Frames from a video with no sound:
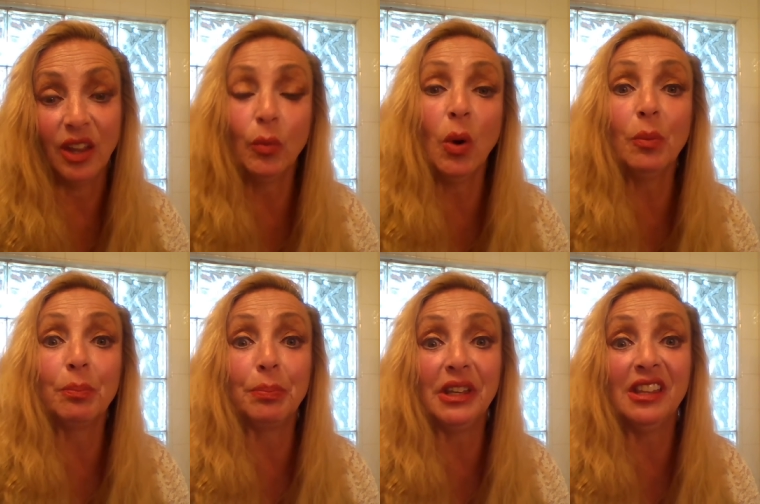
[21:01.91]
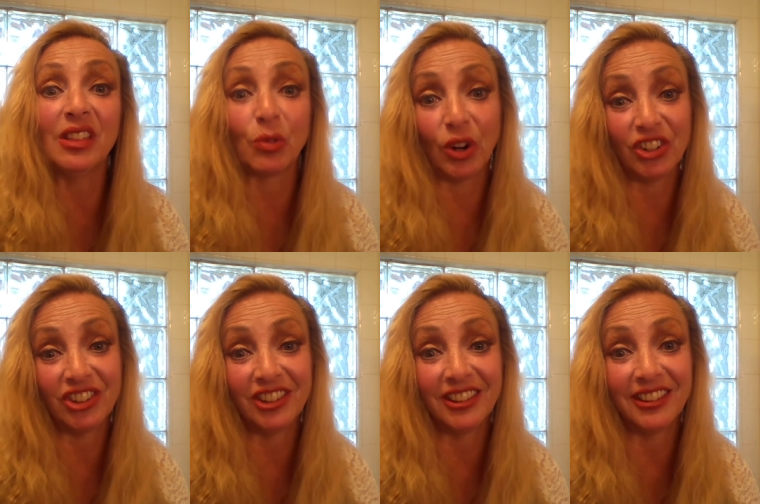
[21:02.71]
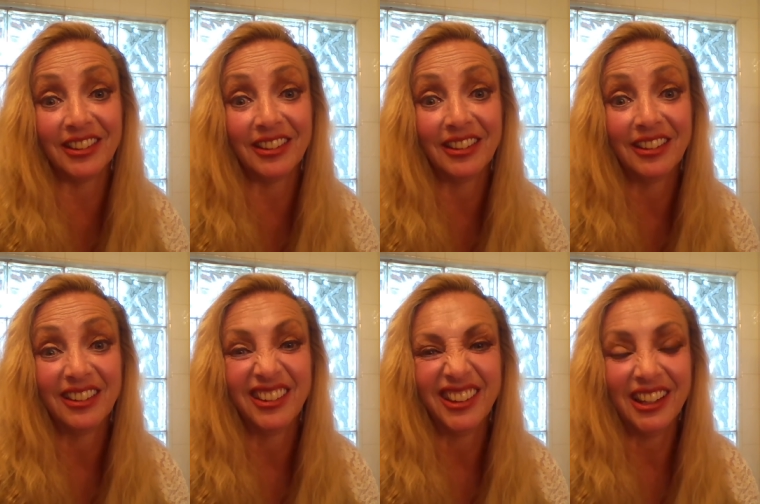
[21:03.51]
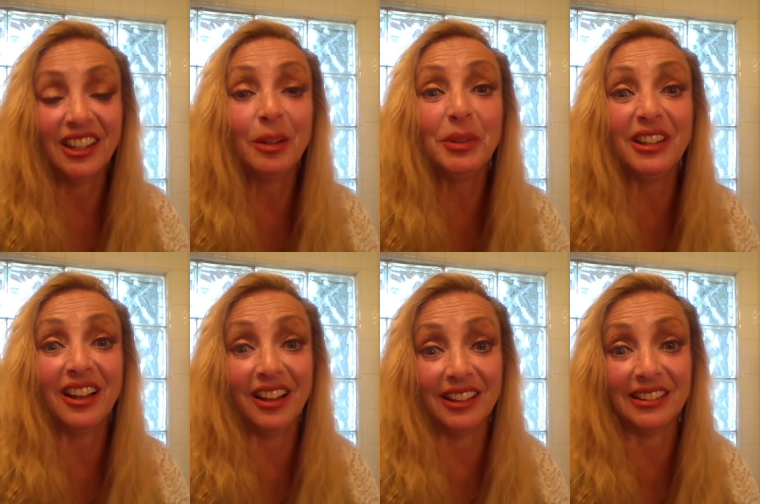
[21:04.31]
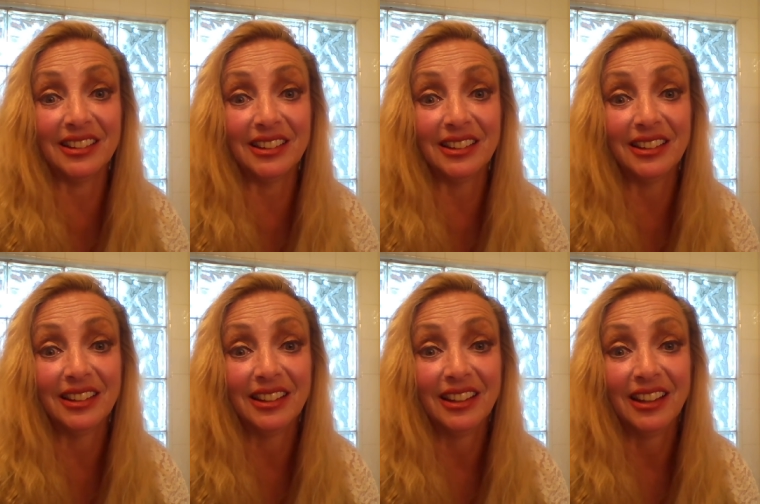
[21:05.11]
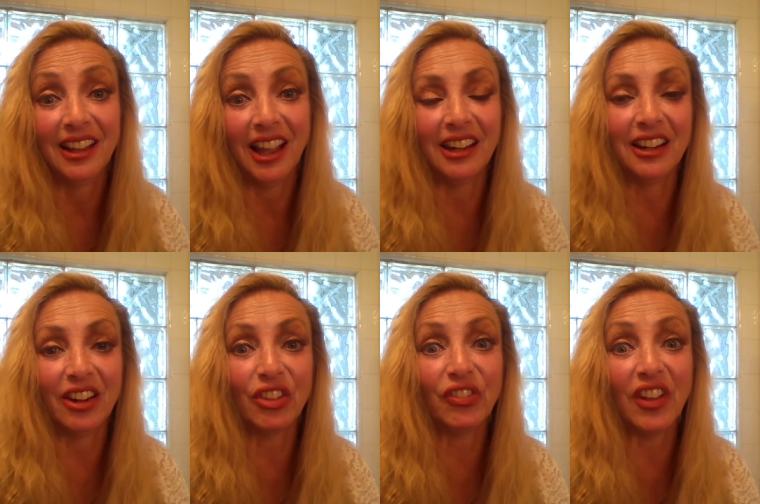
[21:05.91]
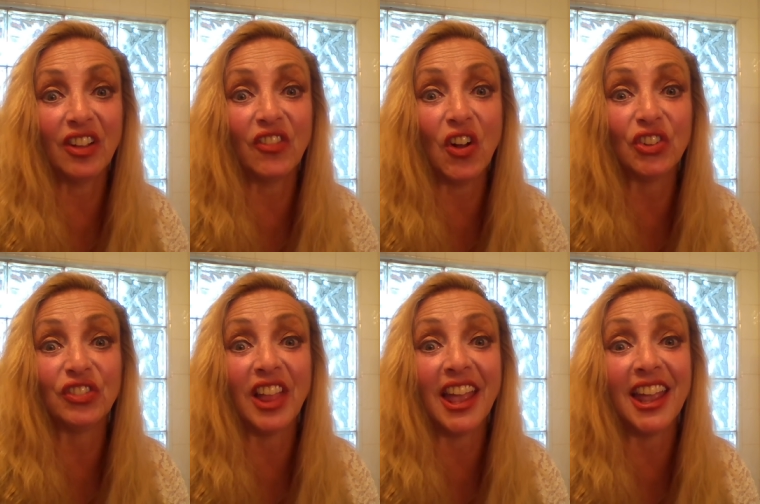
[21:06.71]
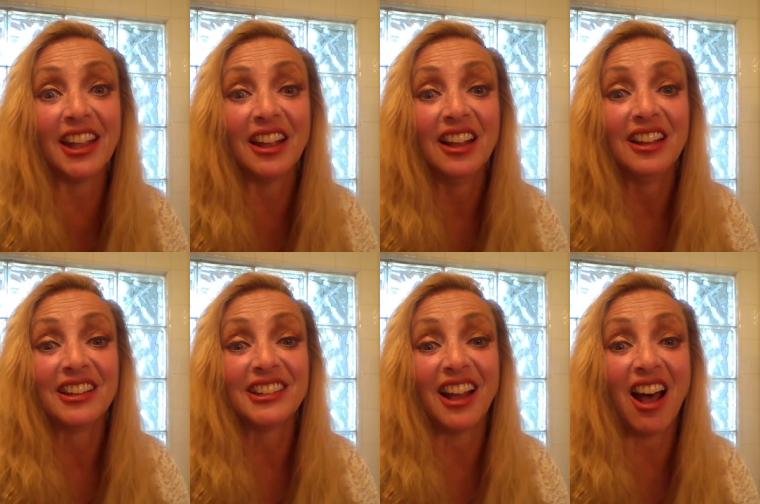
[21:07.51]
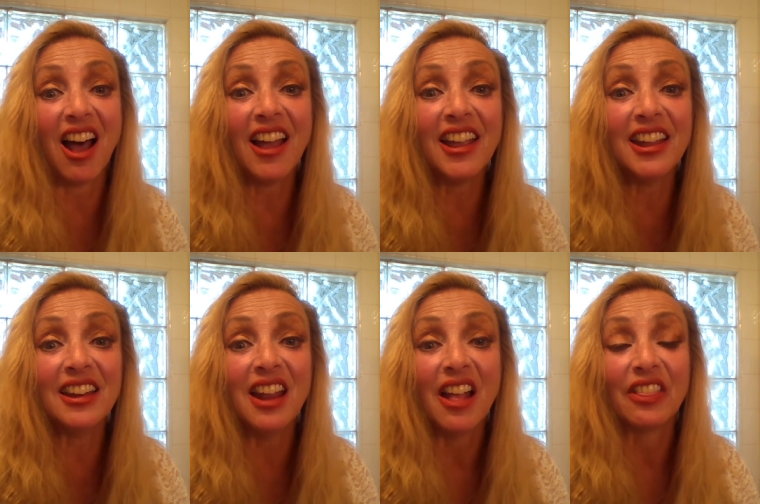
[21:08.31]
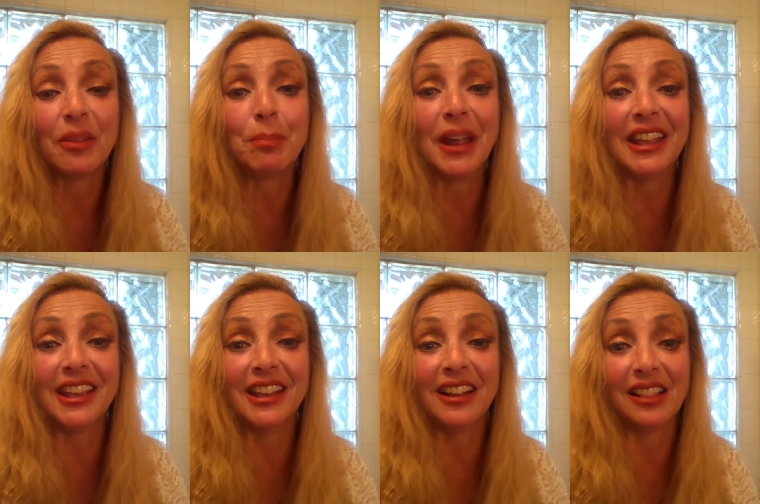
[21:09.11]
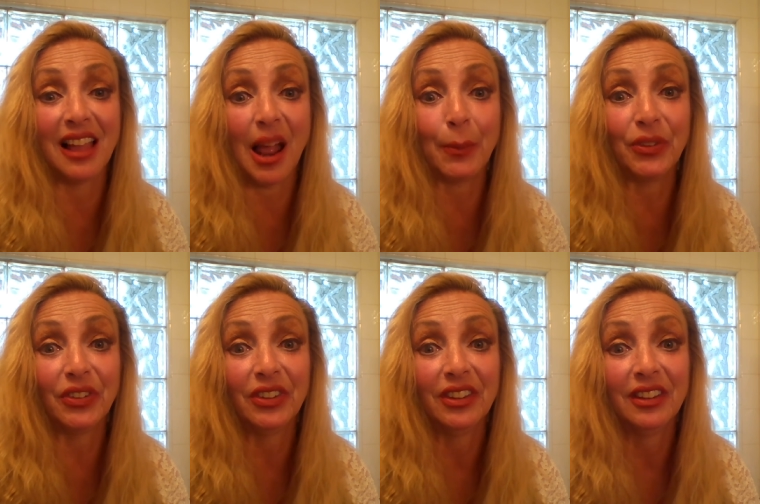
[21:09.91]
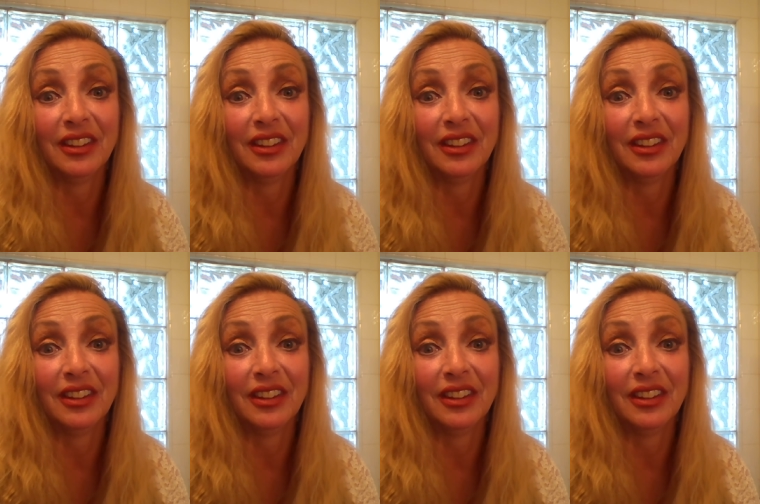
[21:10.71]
it won't be the Russians. It'll be us. And another false flag to hide the banking collapse.